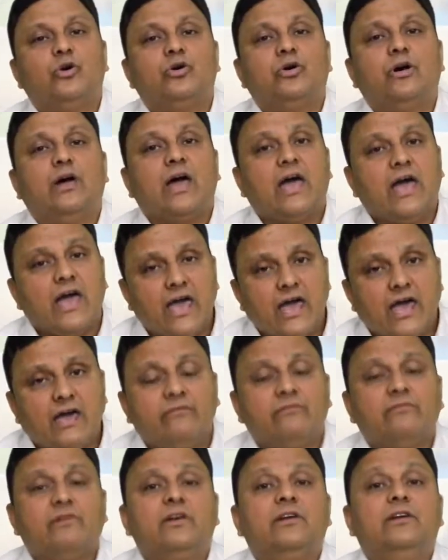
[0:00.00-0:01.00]

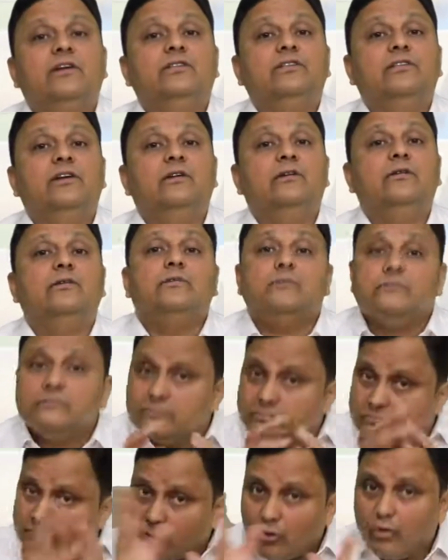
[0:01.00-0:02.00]
have
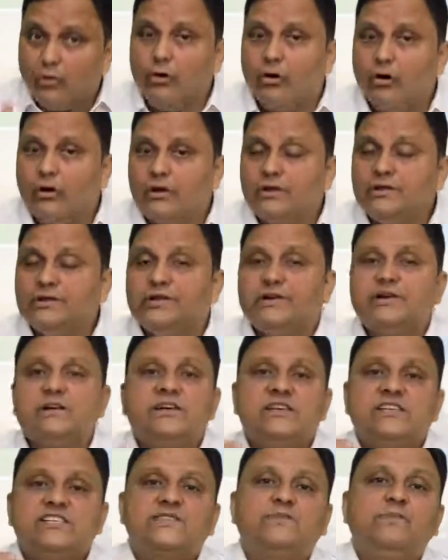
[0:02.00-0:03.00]
the all
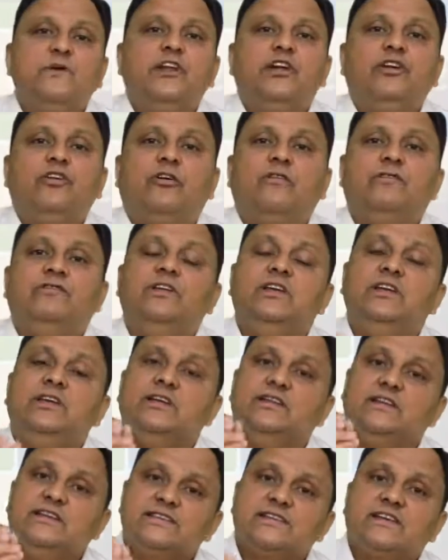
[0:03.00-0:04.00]
the spirit of
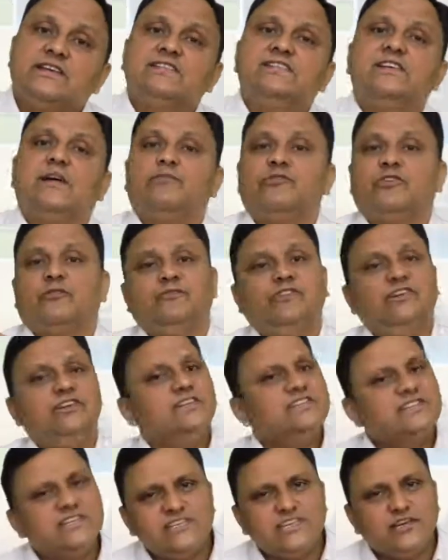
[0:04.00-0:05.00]
this concept of the
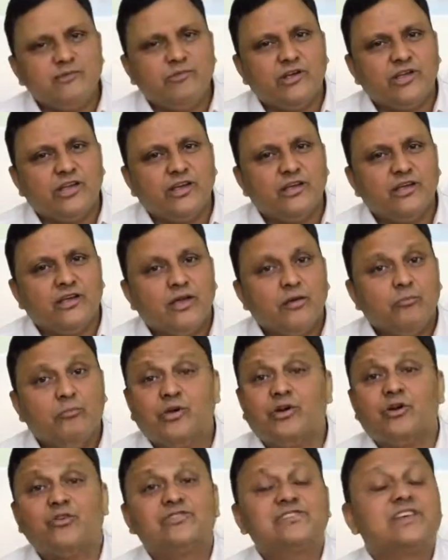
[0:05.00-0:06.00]
decision making,
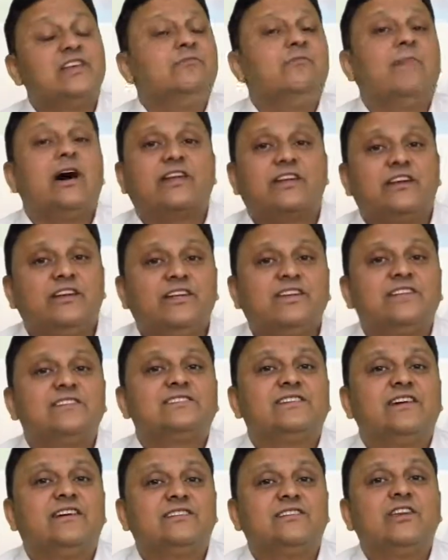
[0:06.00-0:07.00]
because in marketing
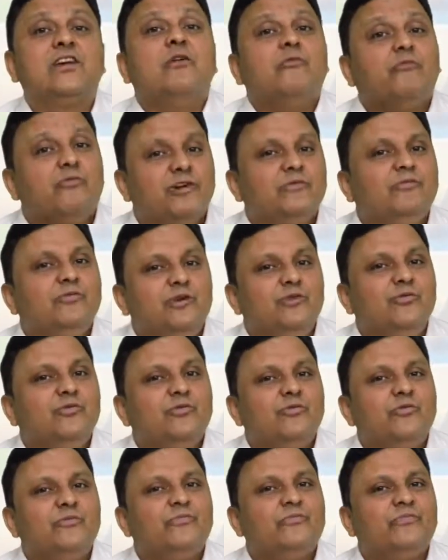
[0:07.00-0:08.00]
research what we
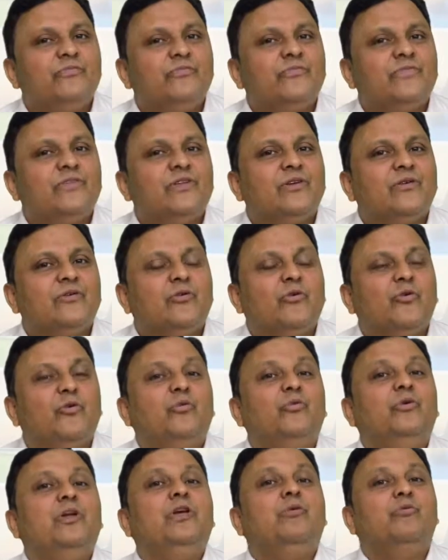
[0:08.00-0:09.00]
do,
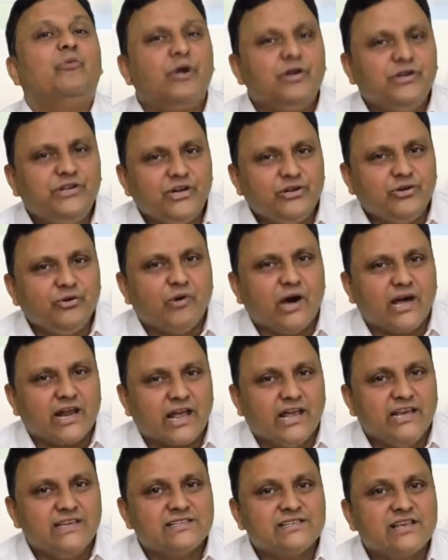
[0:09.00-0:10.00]
we wanted to
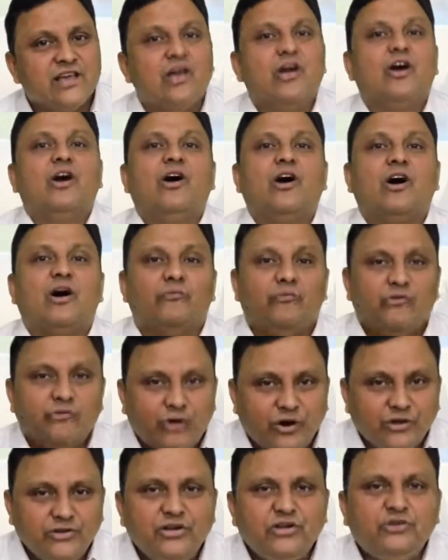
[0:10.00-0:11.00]
arise, we
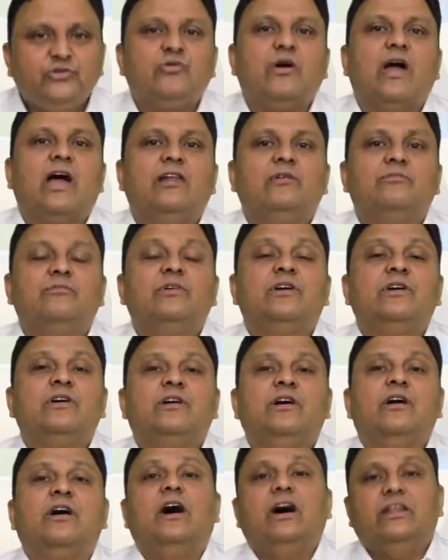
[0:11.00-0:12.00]
wanted to help
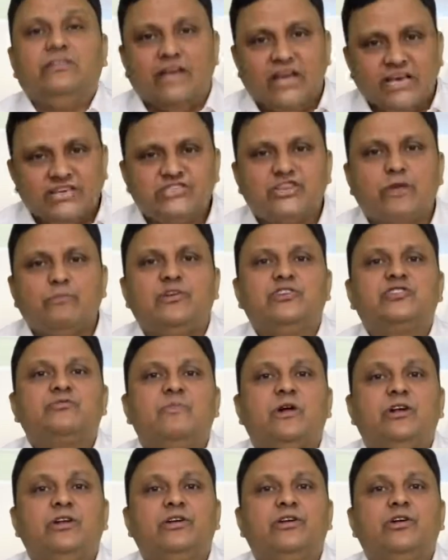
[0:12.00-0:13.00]
the
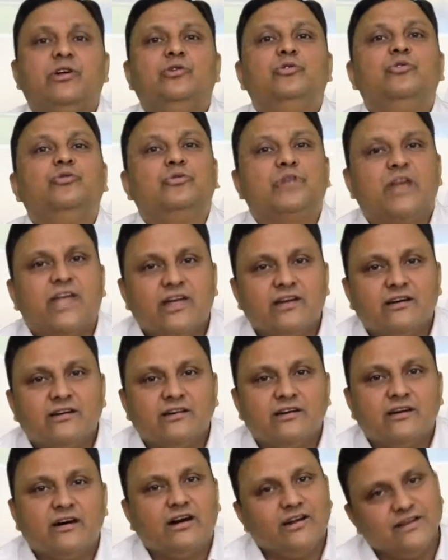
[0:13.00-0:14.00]
establishment to take
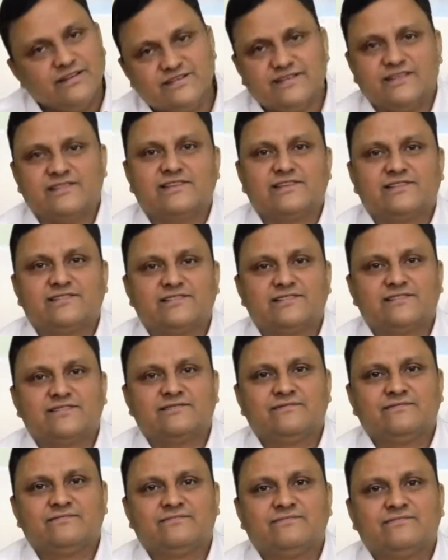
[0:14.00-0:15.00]
a decisions.
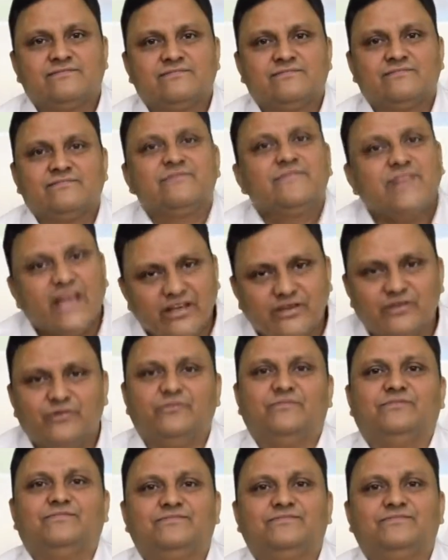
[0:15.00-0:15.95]
Thank you.